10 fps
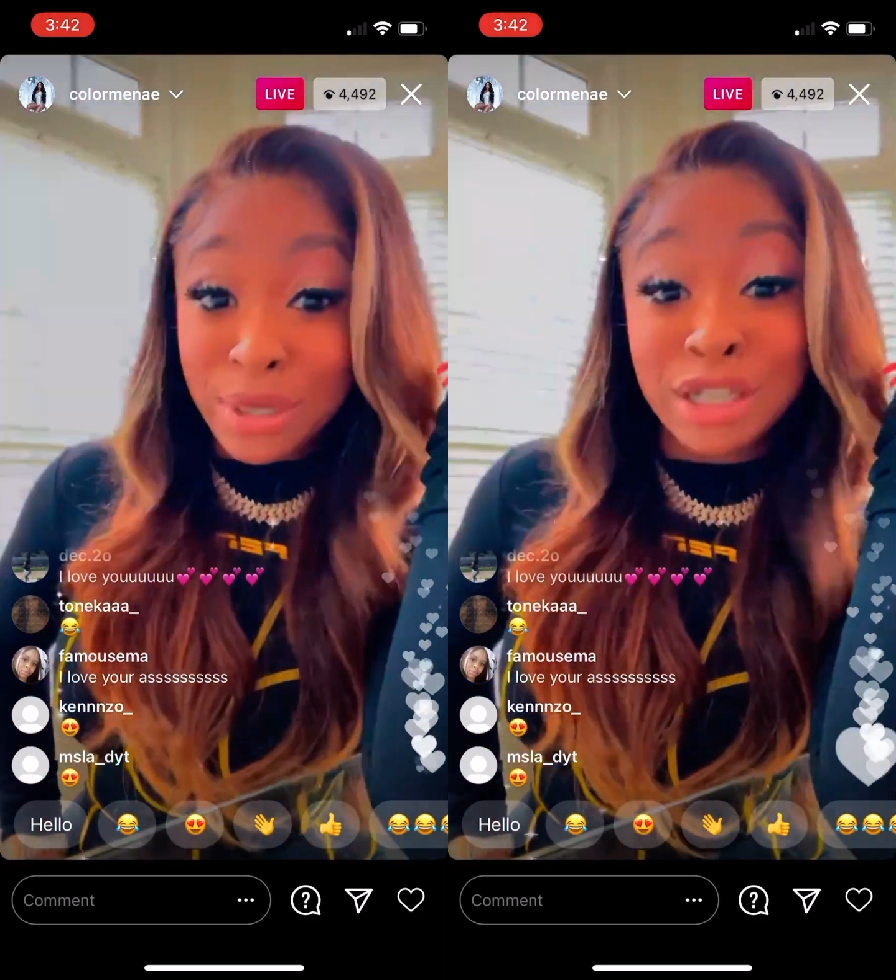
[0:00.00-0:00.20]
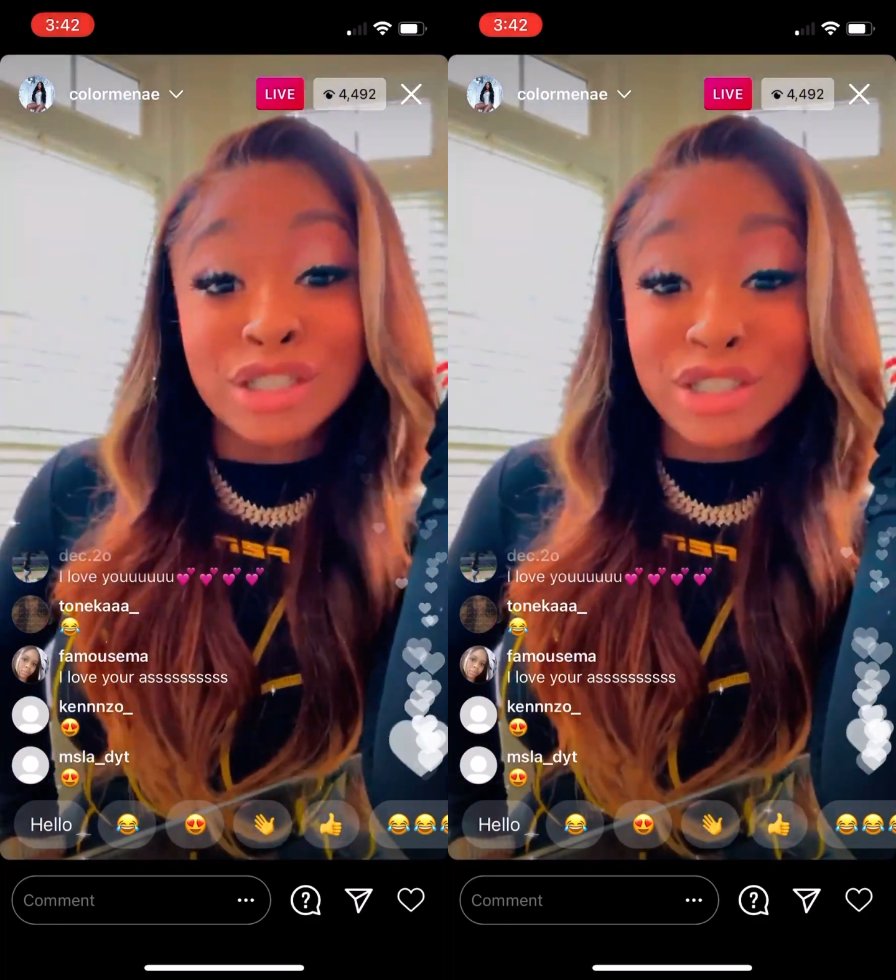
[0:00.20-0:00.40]

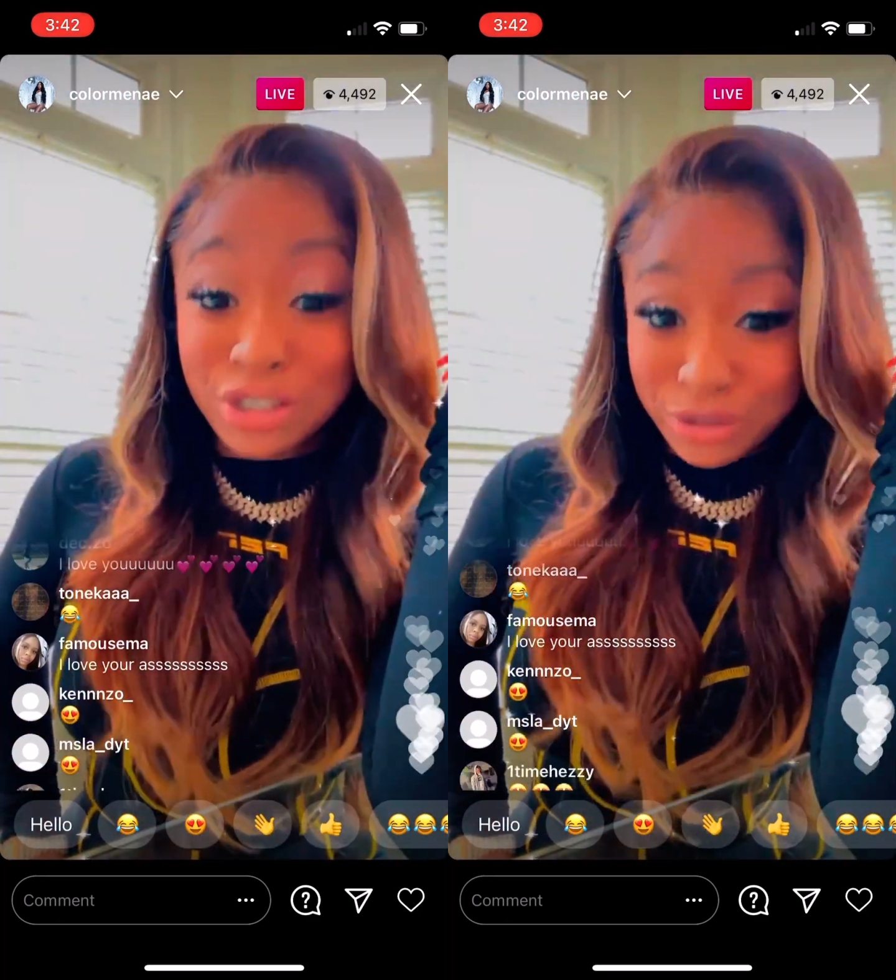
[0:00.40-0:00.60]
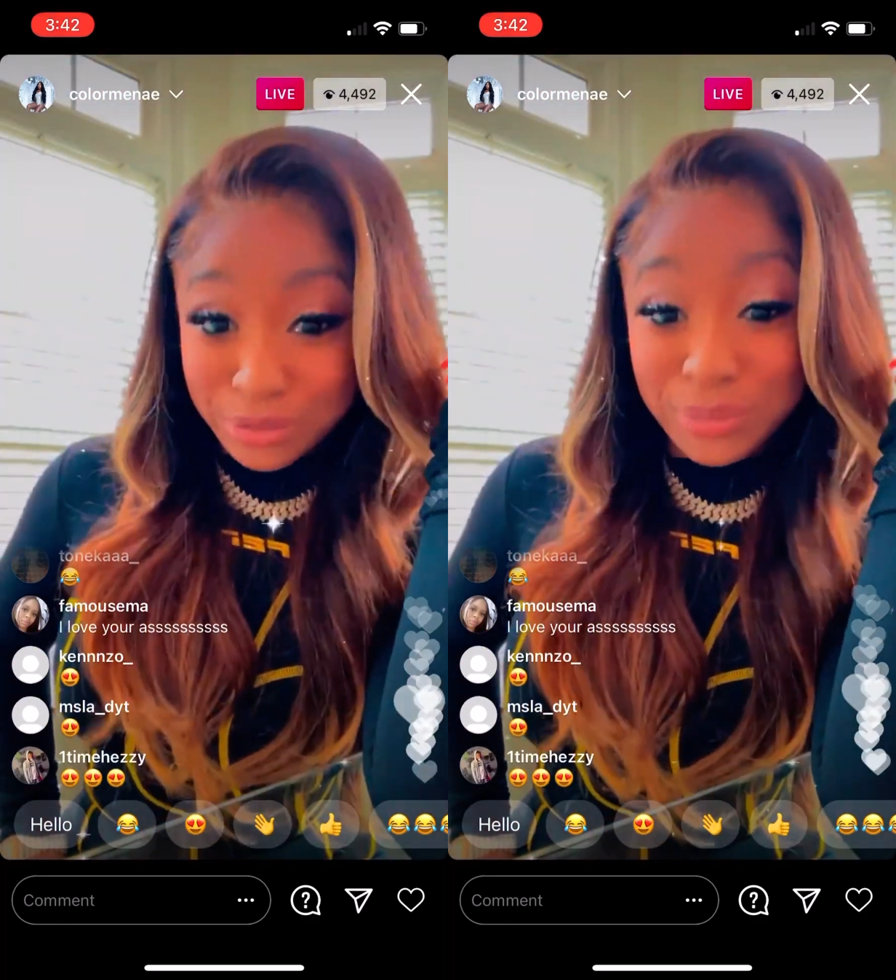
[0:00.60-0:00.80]
bitch